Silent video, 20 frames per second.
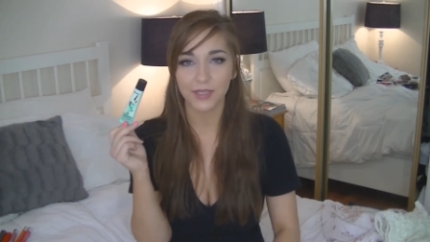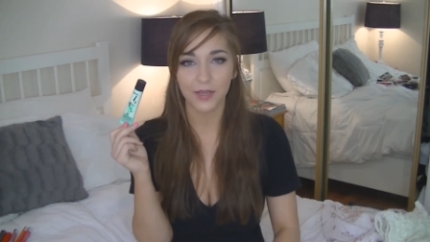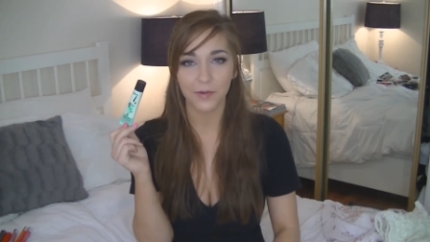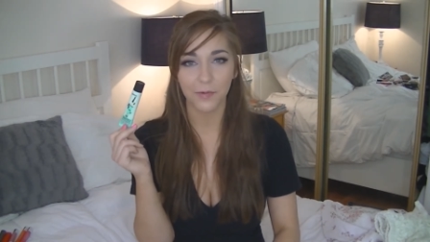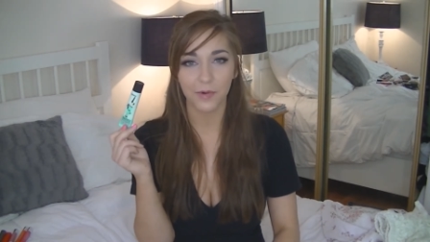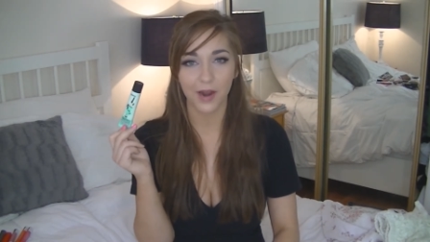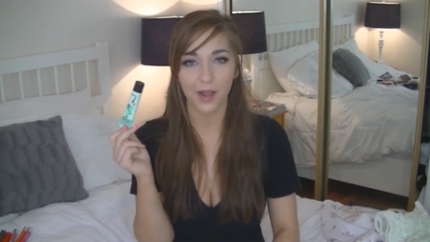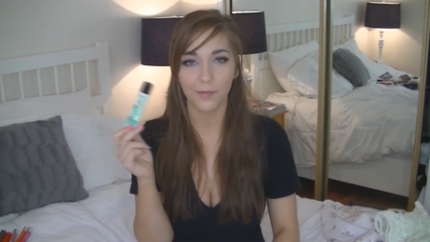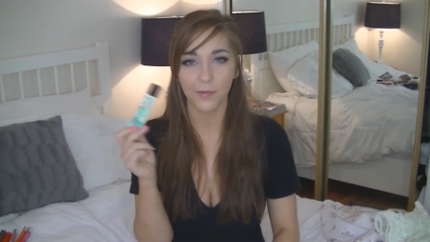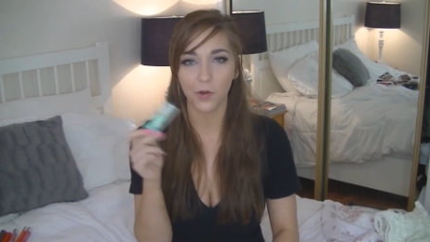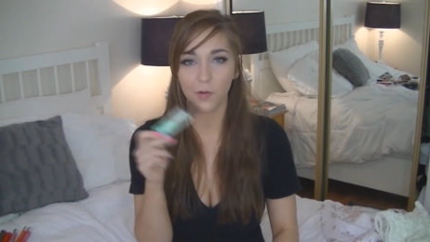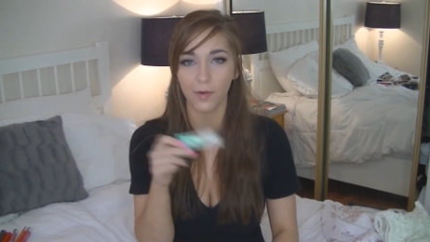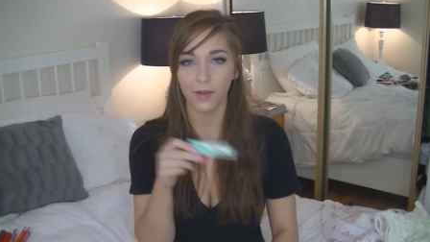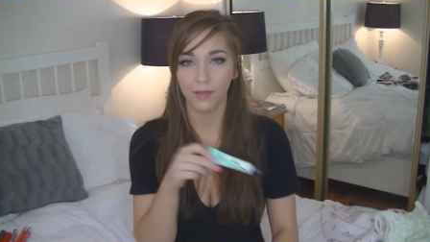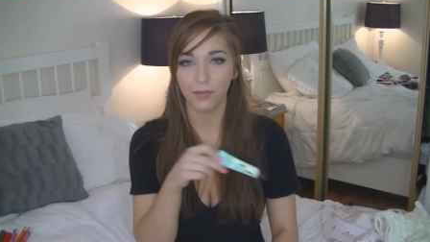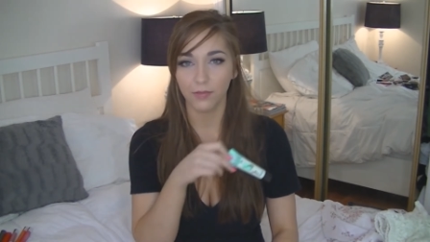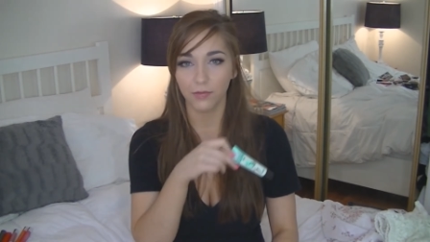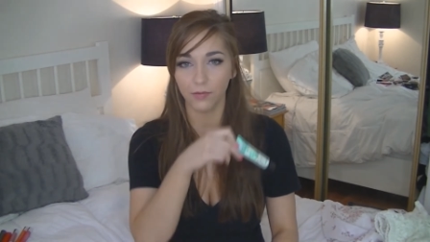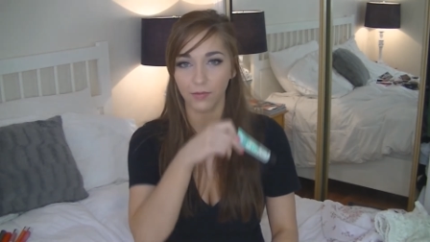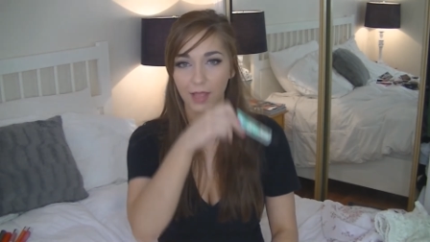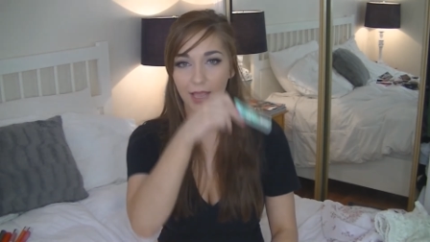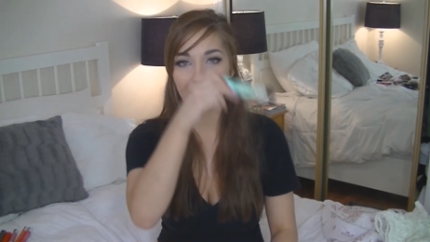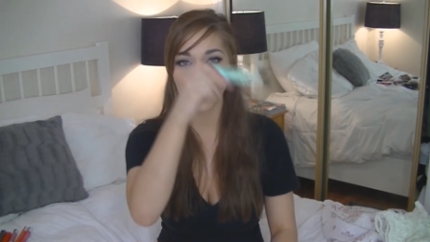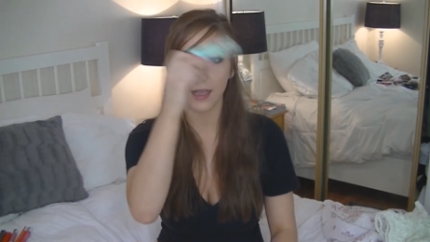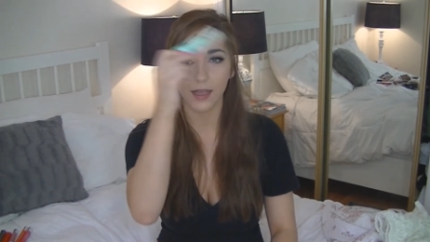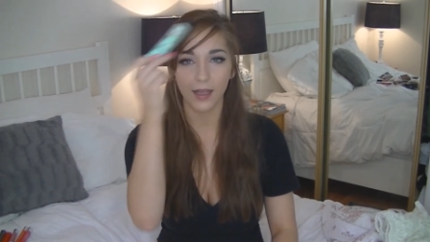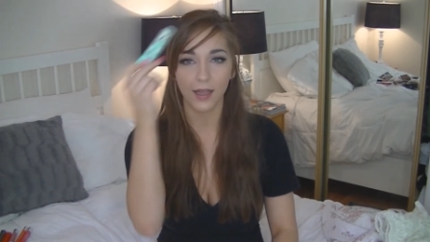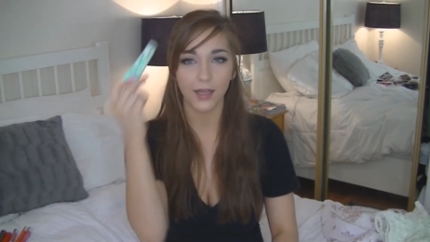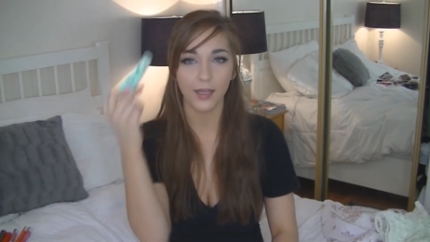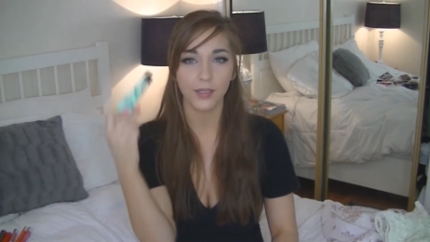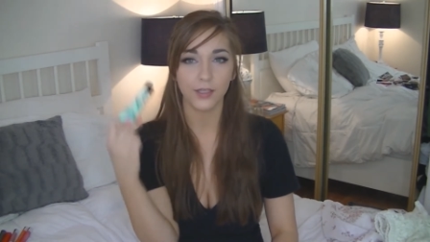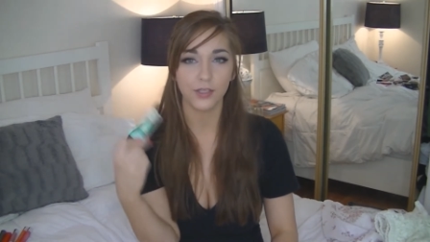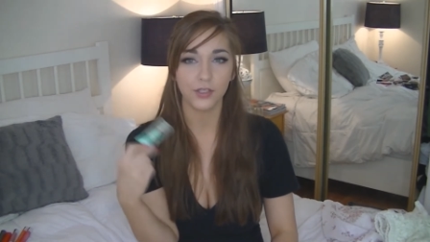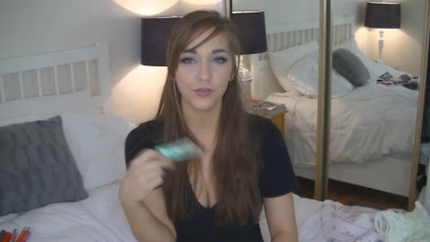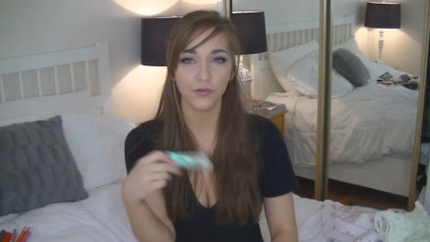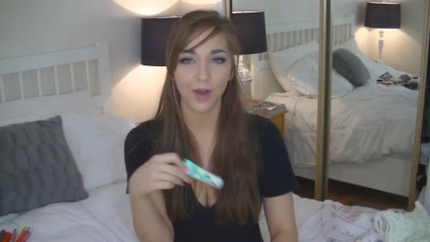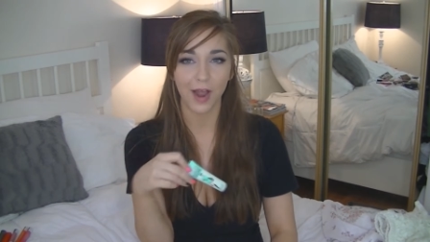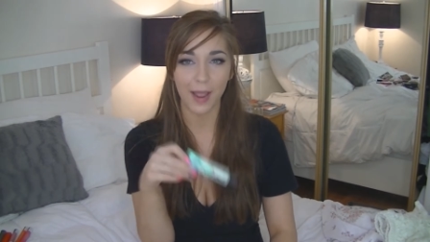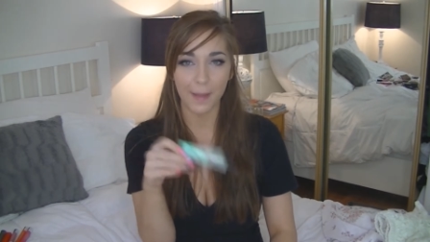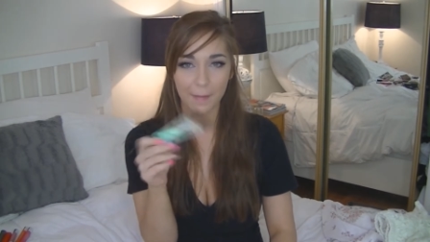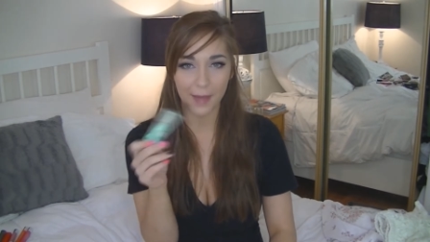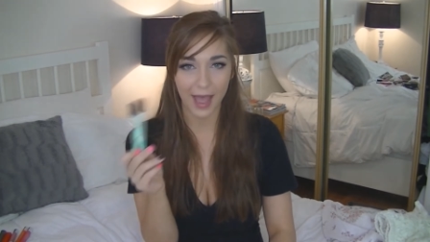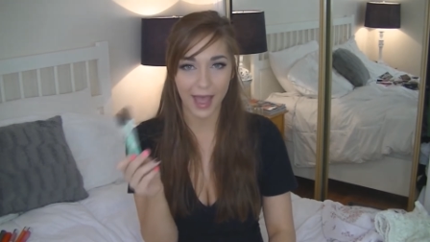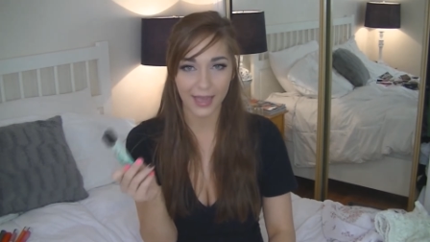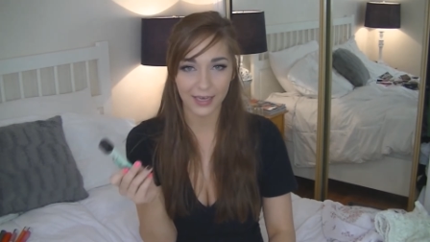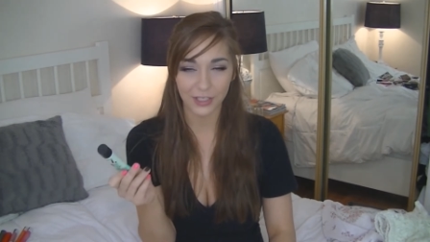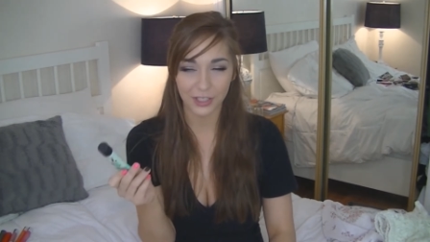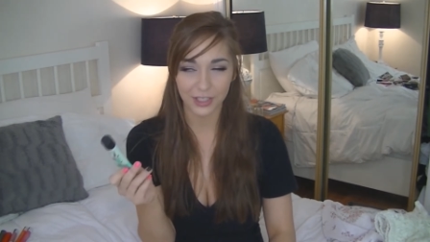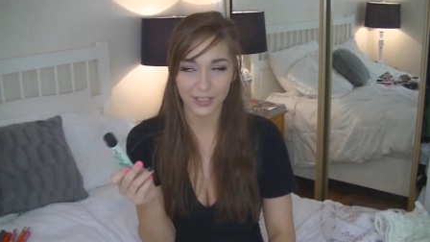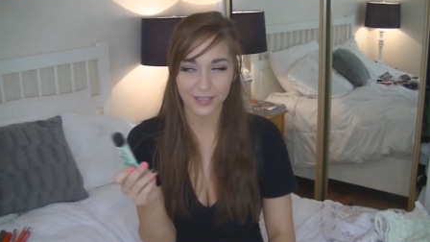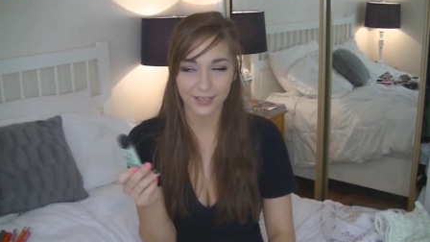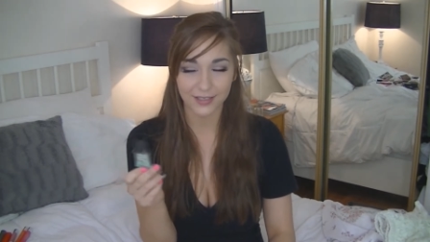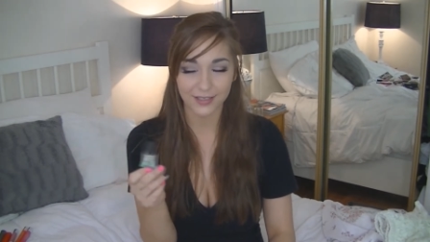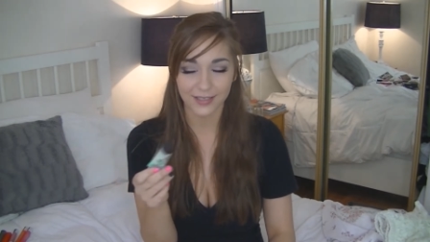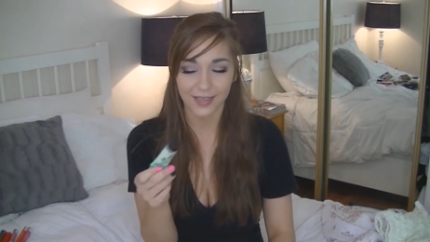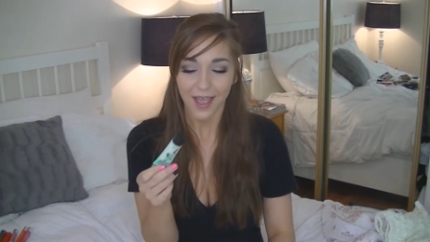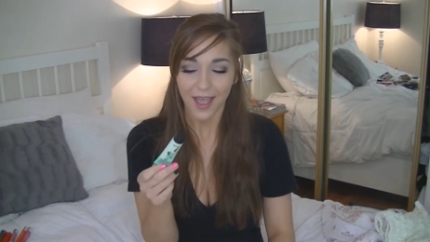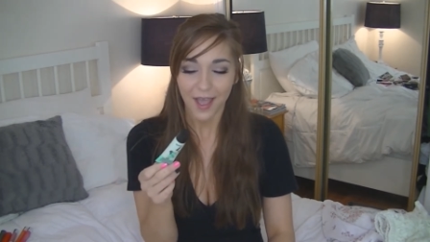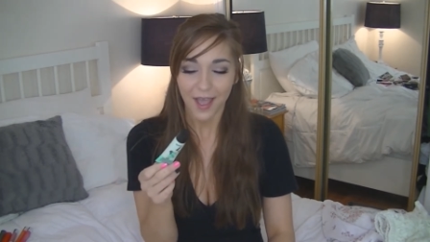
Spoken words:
it when I'm going through like dry patches.